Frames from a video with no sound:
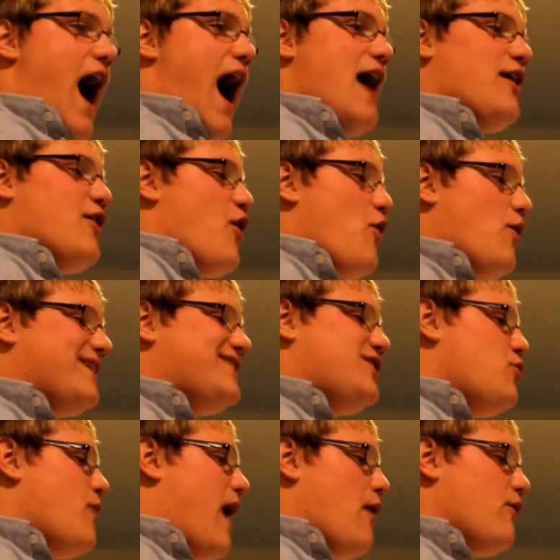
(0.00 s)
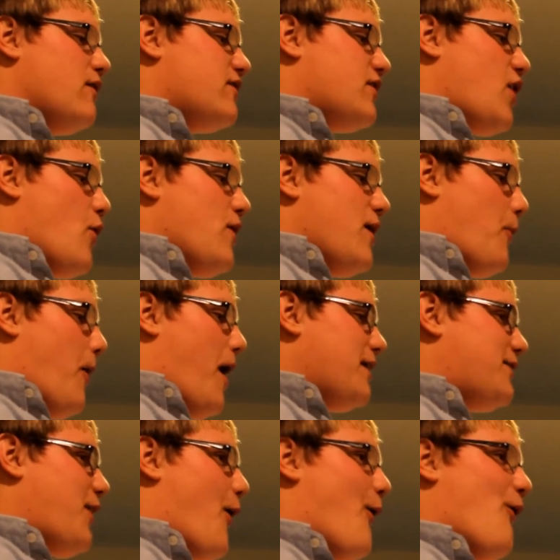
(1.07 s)
I don't know, like two hours ago he
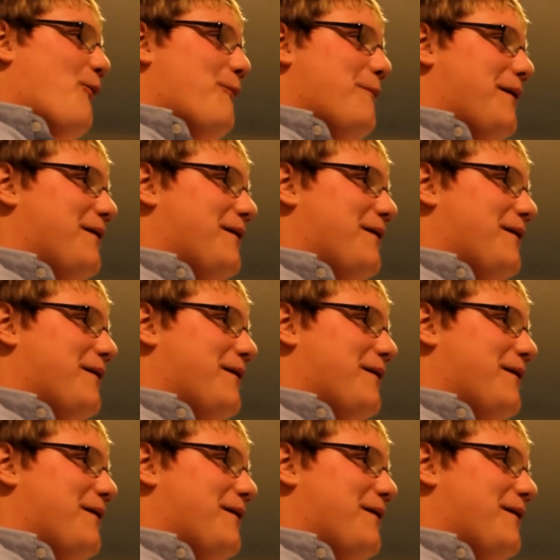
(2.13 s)
walked home.